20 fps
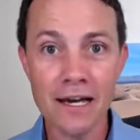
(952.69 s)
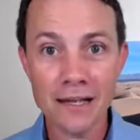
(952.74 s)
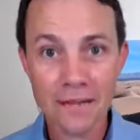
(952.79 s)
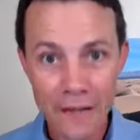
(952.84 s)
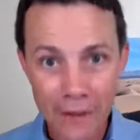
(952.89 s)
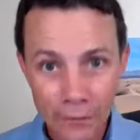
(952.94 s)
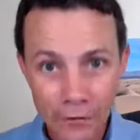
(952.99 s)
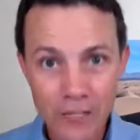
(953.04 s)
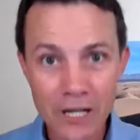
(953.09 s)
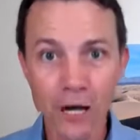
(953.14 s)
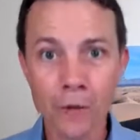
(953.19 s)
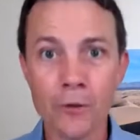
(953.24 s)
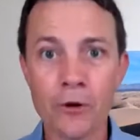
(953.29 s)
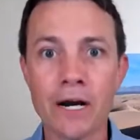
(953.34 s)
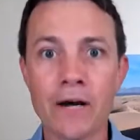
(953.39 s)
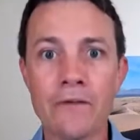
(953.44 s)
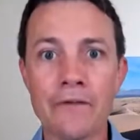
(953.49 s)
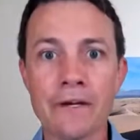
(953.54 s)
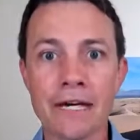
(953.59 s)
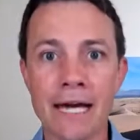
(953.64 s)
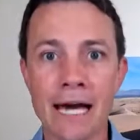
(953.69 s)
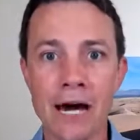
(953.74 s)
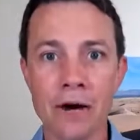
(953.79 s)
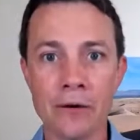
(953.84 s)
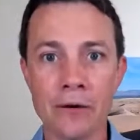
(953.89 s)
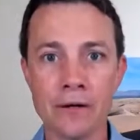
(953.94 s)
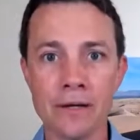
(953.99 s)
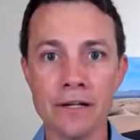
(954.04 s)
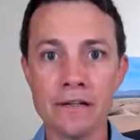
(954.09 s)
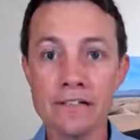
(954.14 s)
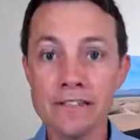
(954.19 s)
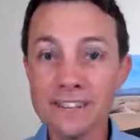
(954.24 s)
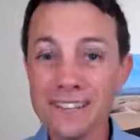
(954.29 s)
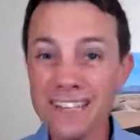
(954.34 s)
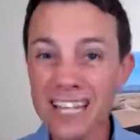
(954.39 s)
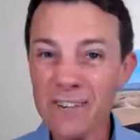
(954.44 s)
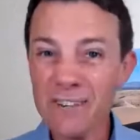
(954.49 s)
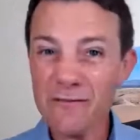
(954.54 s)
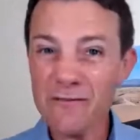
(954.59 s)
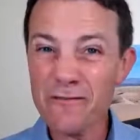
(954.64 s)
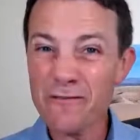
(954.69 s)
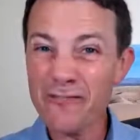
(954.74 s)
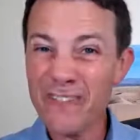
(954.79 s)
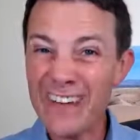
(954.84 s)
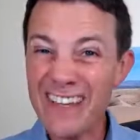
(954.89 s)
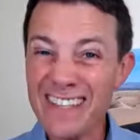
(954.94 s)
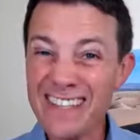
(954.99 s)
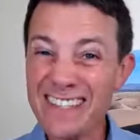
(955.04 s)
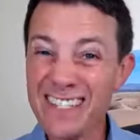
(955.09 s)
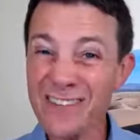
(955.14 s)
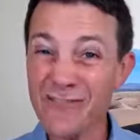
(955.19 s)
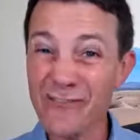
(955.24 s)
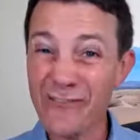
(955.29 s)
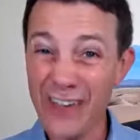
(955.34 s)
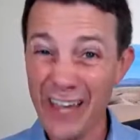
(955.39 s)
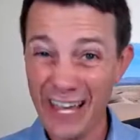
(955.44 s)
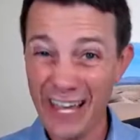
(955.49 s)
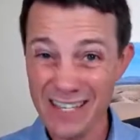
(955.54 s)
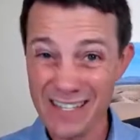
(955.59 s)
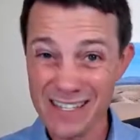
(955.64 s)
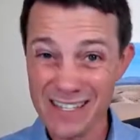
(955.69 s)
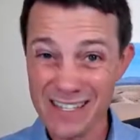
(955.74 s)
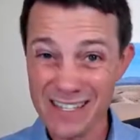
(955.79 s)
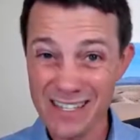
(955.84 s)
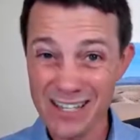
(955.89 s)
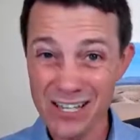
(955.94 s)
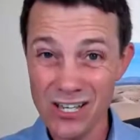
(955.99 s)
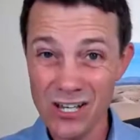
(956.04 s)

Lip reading: they would come around the counter instead of face to face,